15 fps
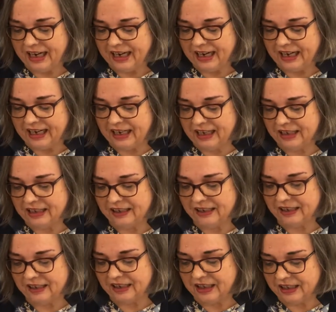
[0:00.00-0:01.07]
And
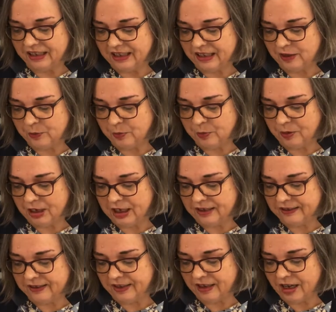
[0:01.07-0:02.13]
this
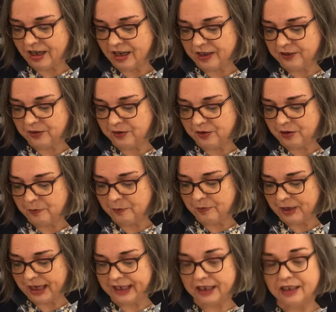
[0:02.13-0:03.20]
was authored
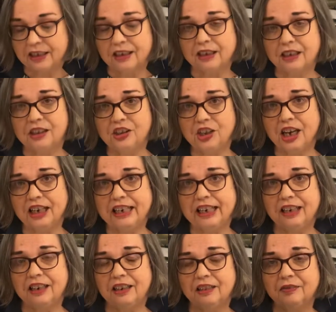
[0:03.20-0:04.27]
by
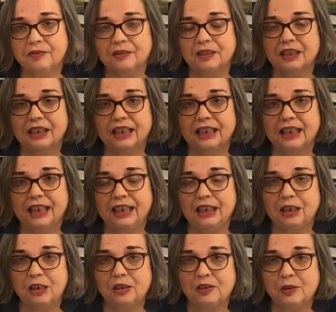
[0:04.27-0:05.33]
Claudia and
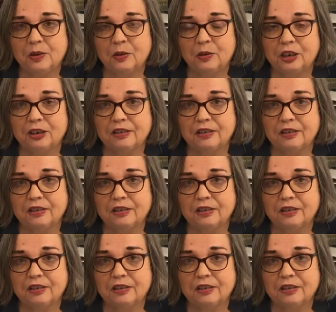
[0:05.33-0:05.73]
also her